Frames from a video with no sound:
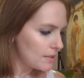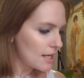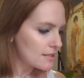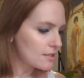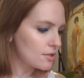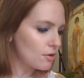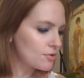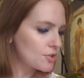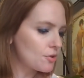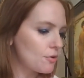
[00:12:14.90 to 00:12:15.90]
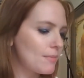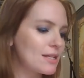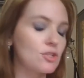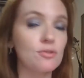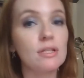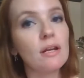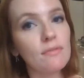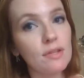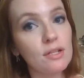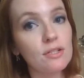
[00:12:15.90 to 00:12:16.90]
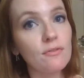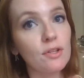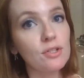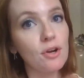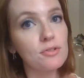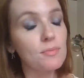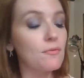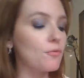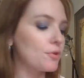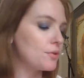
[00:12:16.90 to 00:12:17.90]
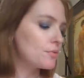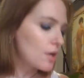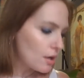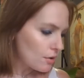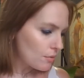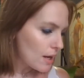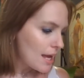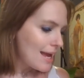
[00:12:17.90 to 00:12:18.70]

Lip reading: Yes, also make sure that everything is fully charged before you go.